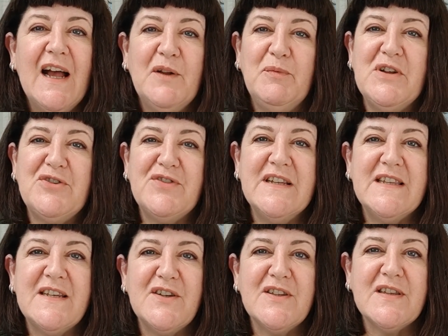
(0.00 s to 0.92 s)
and we
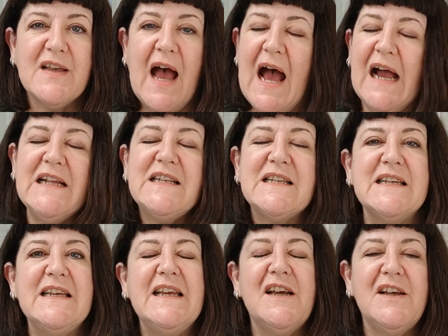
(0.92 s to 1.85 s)
treated her to high
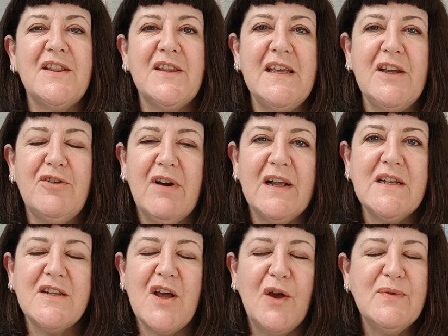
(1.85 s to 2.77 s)
tea at the
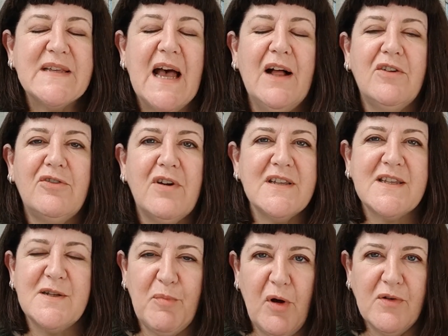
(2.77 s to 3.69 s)
Grand Hotel
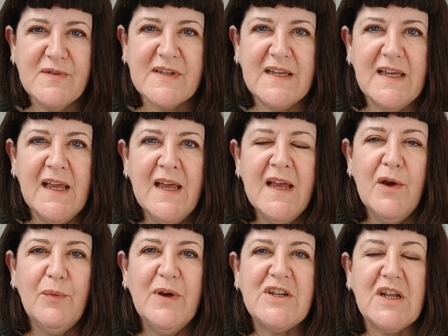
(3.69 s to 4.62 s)
Krasnopolsky,
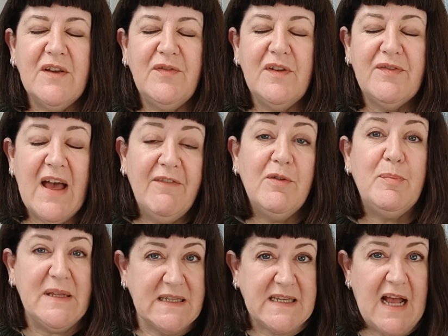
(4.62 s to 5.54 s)
which, if you've ever
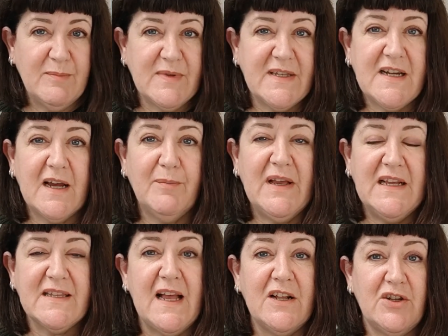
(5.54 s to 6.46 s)
been to Amsterdam,
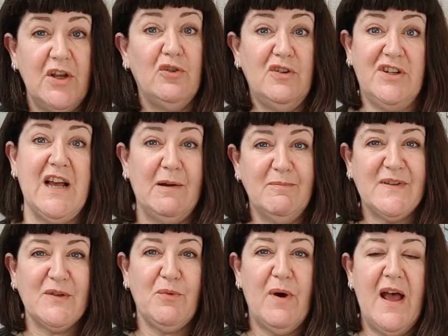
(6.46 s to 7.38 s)
it's actually on Dam
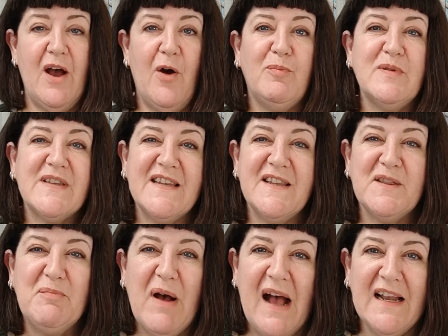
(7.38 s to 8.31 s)
Square opposite
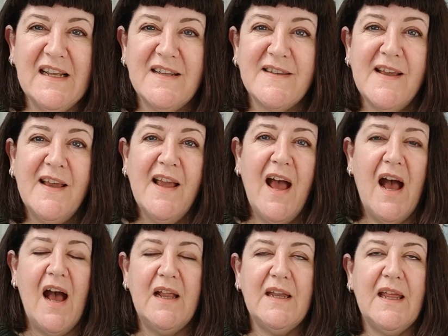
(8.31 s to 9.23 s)
the palace,
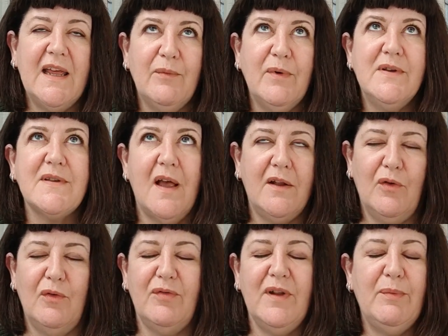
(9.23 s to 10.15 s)
and it was
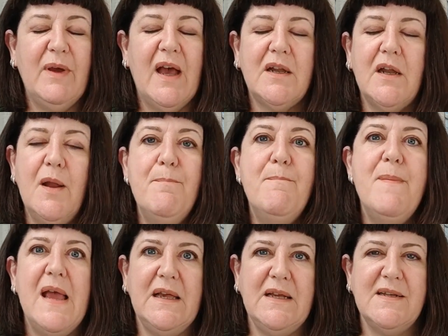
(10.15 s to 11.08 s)
lovely. We had an
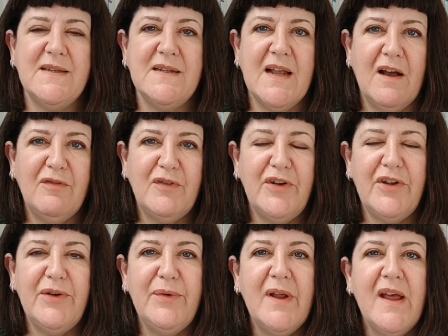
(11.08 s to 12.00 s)
amazing
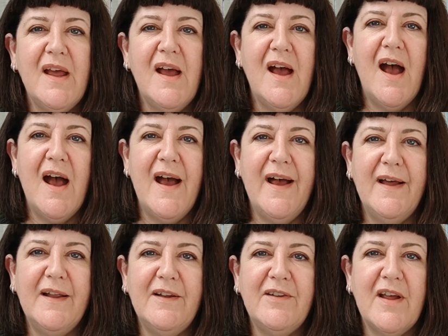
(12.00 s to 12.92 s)
afternoon,
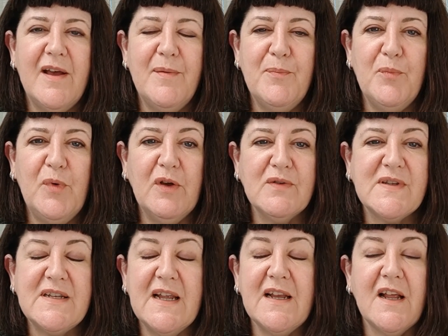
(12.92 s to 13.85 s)
and we
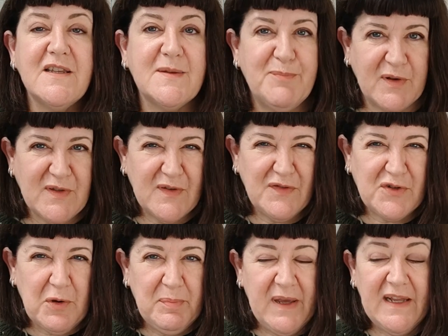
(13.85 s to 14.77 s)
also did a spot of
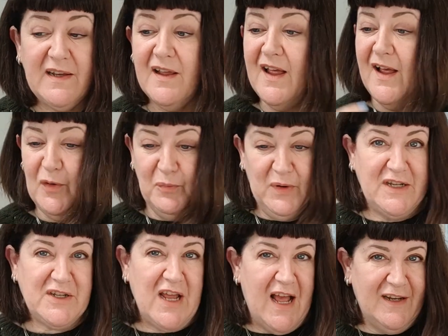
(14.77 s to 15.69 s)
shopping,
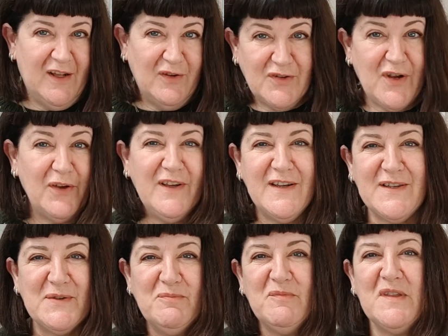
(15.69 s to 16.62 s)
which, and I'll show you
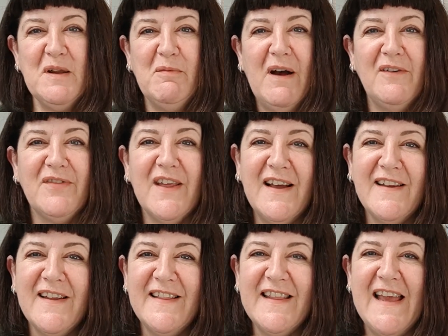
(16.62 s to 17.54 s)
something about
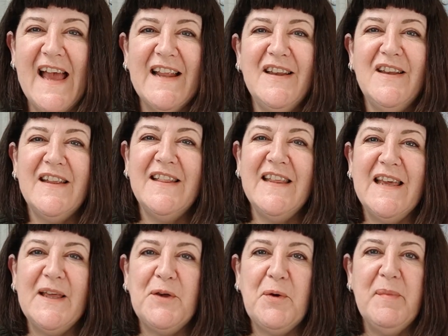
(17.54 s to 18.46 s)
that at the end in the
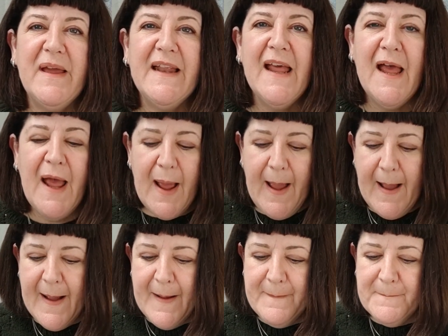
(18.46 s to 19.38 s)
incoming.
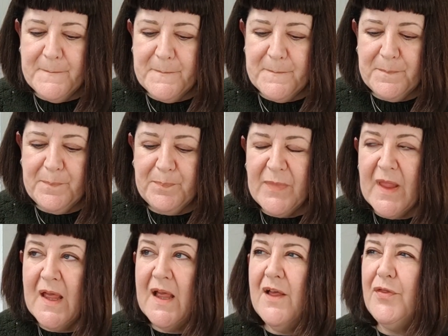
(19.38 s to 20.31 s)

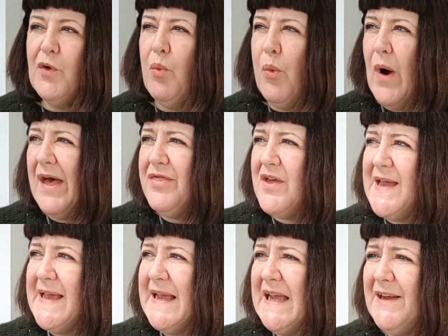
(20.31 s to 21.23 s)
The
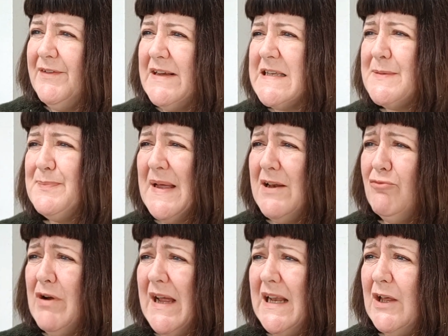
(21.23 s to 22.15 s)
weather here, it's been
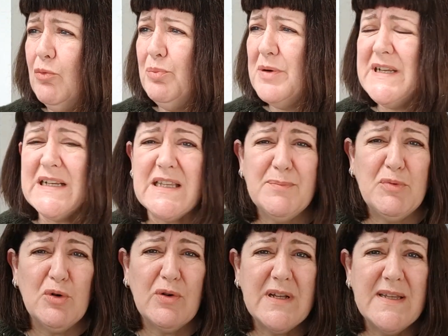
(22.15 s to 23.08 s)
really
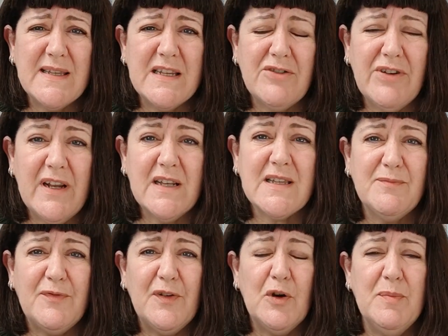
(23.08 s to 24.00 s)
unpredictable, considering as
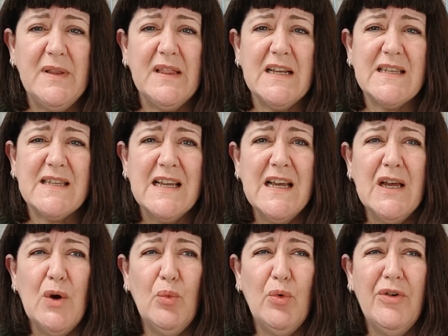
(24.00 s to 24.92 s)
I'm filming this,
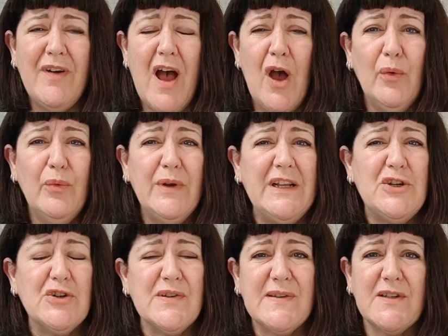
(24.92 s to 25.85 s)
we've only
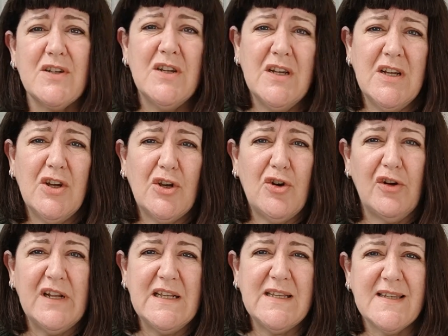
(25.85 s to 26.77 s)
just
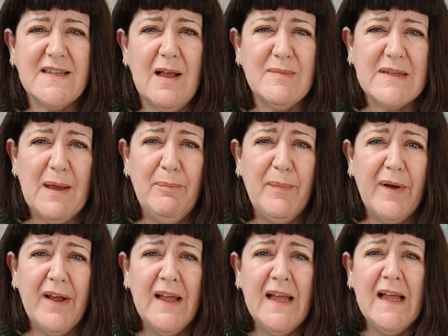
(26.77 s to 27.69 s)
gone into
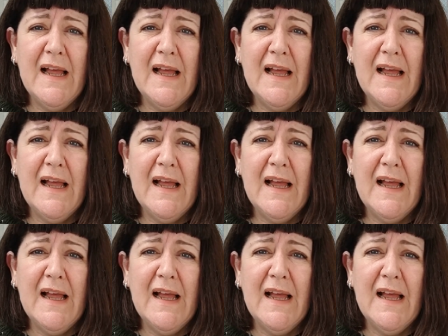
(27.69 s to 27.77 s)
September,